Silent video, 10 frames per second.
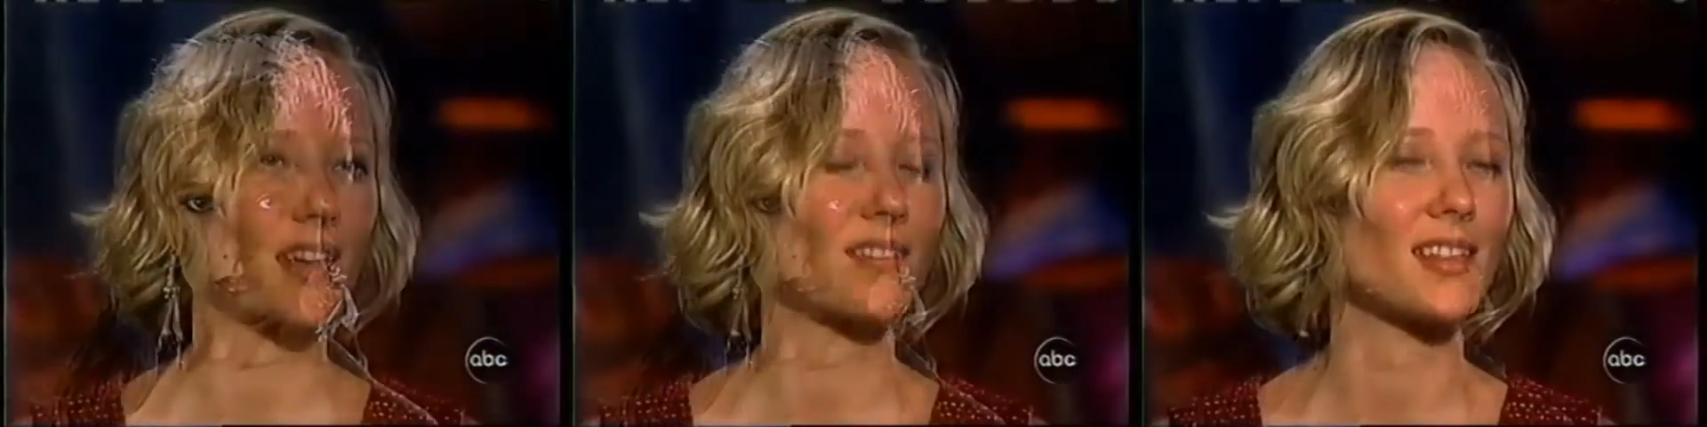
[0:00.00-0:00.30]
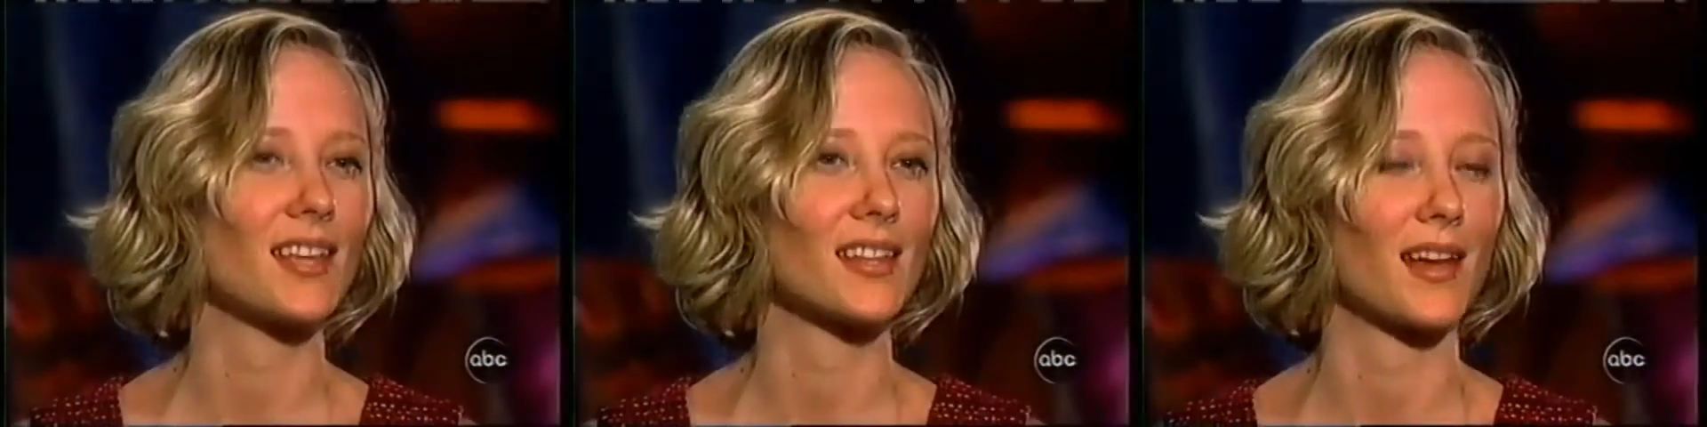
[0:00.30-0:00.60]

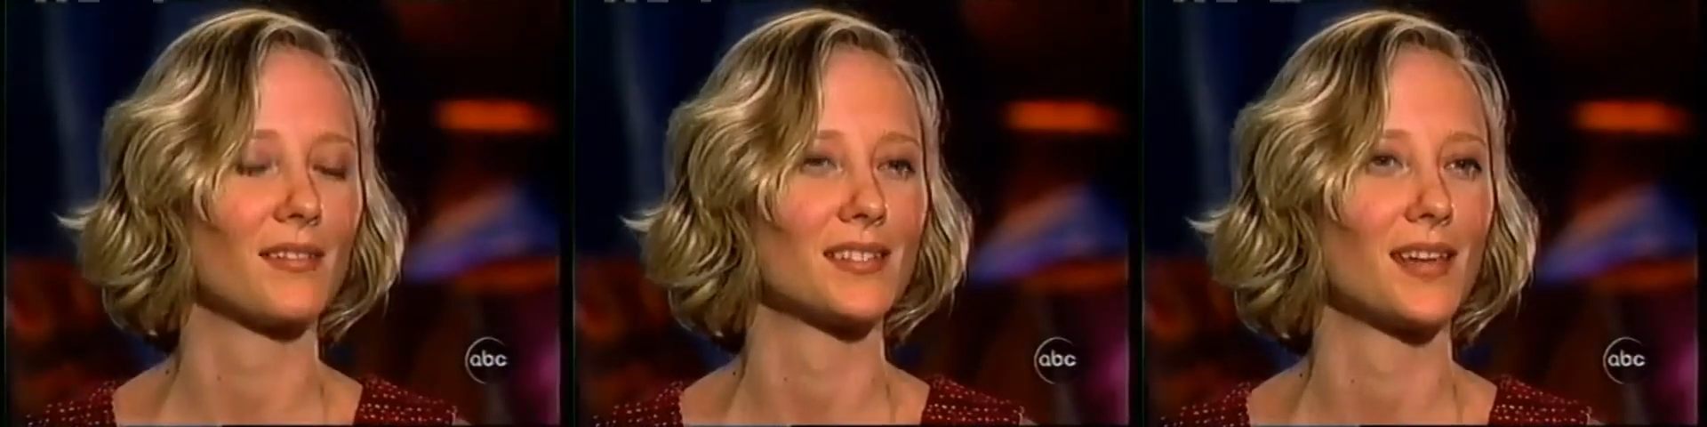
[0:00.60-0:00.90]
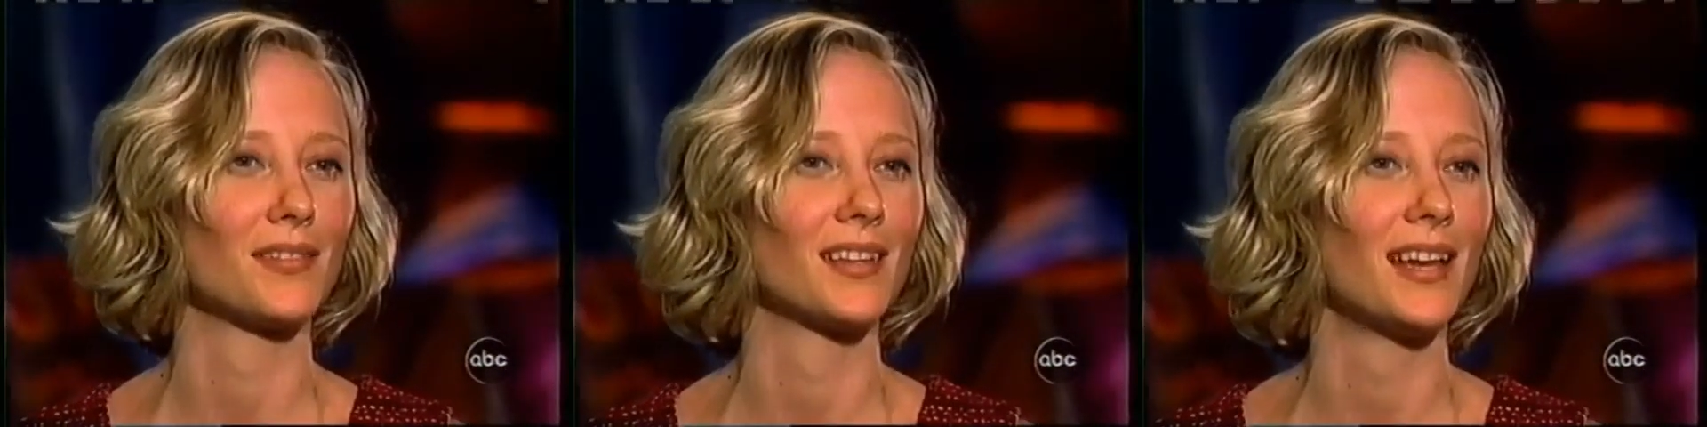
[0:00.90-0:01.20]
everything that I was
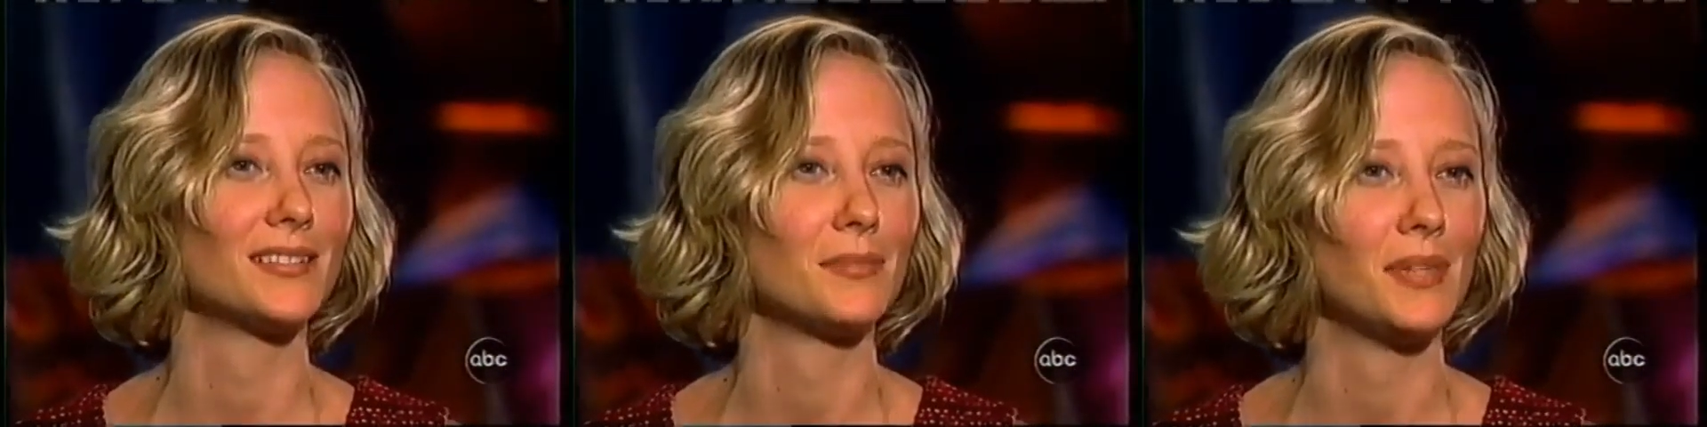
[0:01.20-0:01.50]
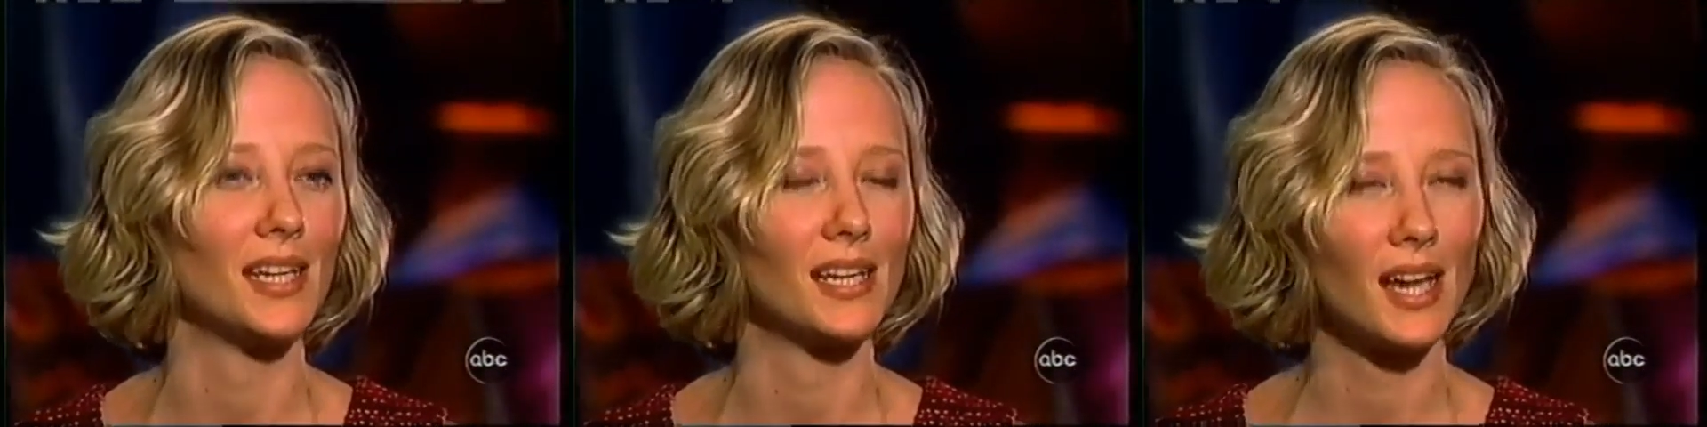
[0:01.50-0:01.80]
never allowed to
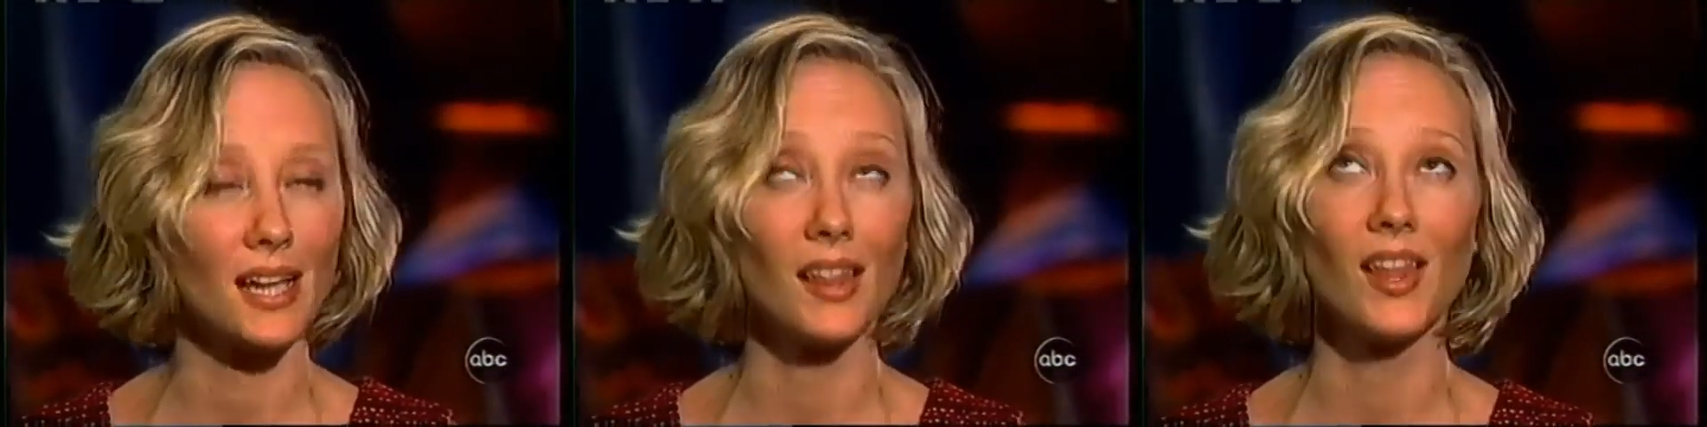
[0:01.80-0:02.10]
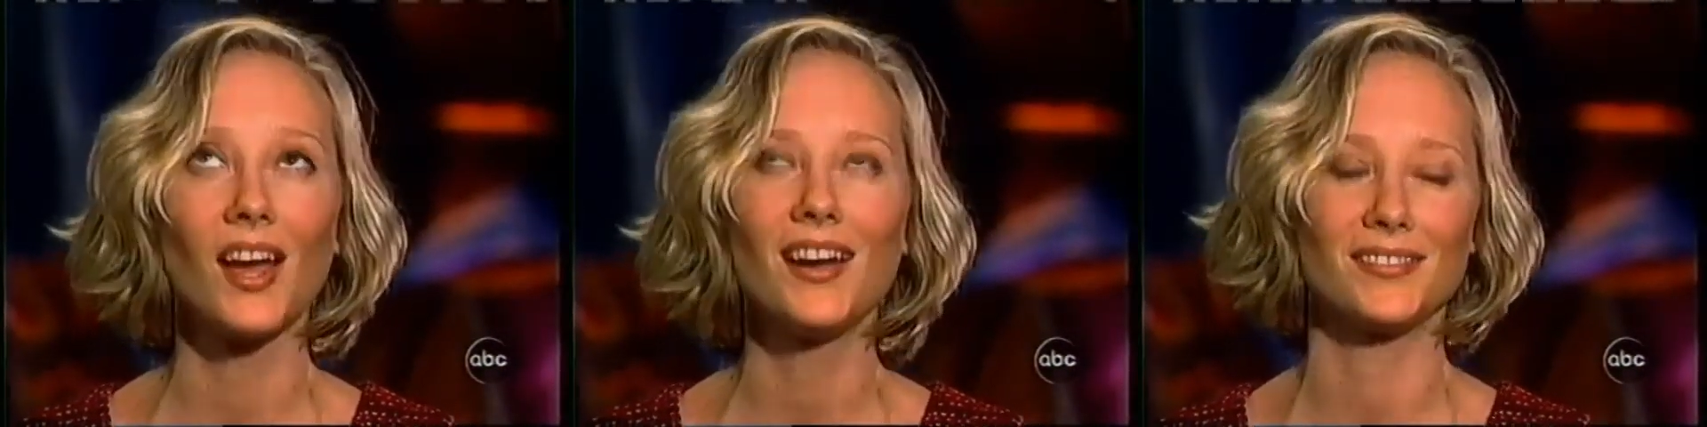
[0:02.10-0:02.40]
be. I
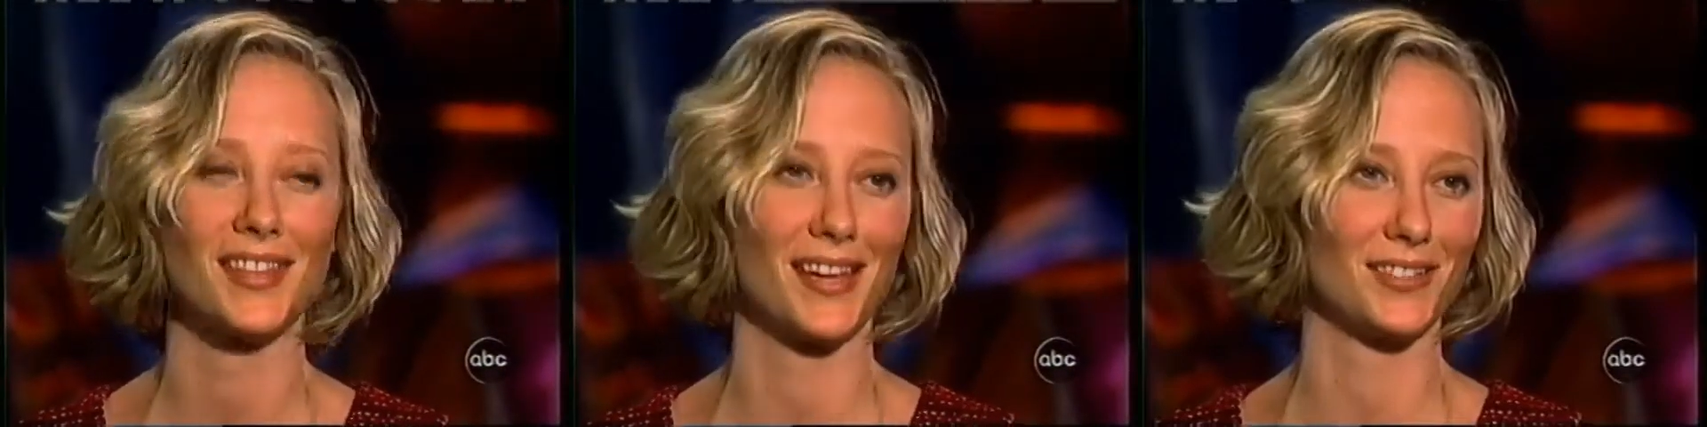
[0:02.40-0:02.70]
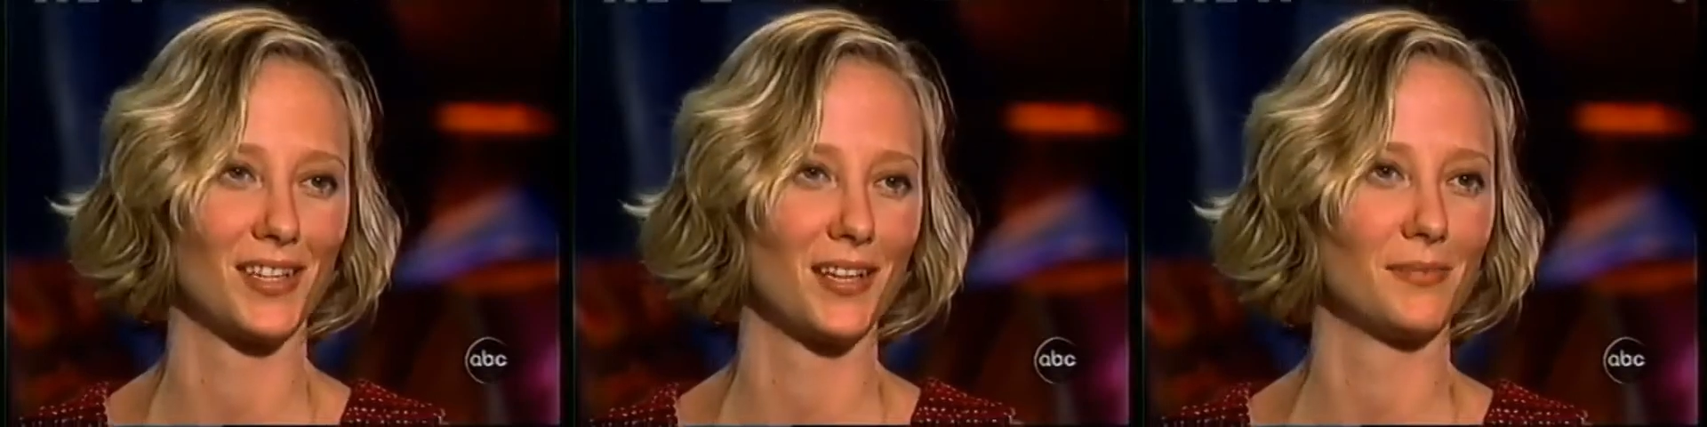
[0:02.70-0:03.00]
loved that
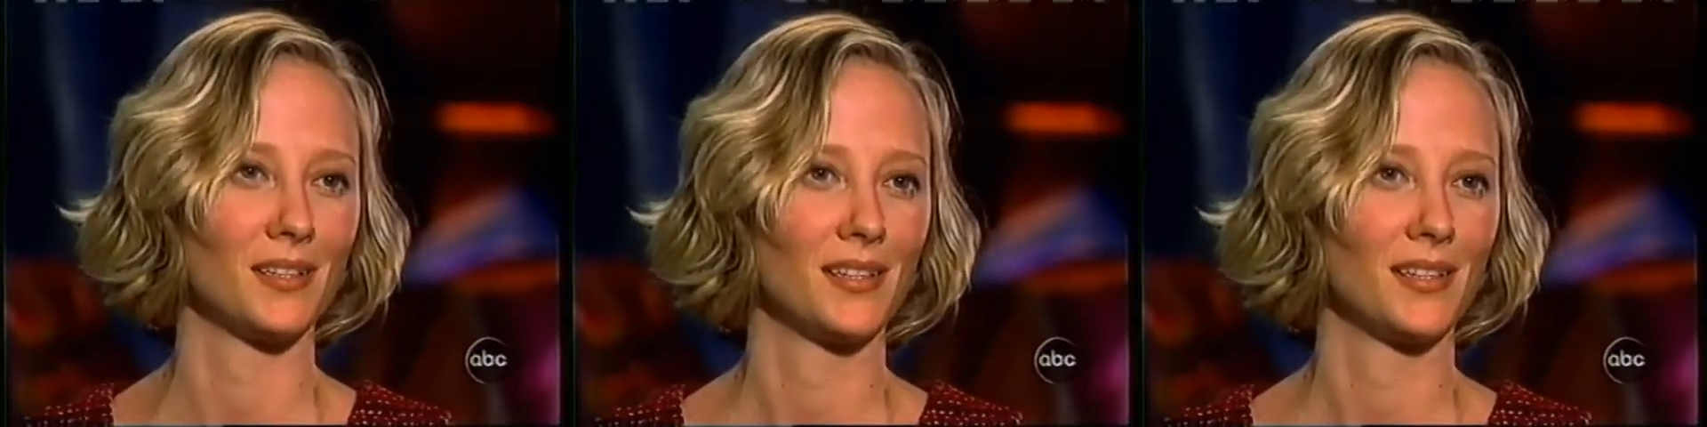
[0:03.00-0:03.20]
job.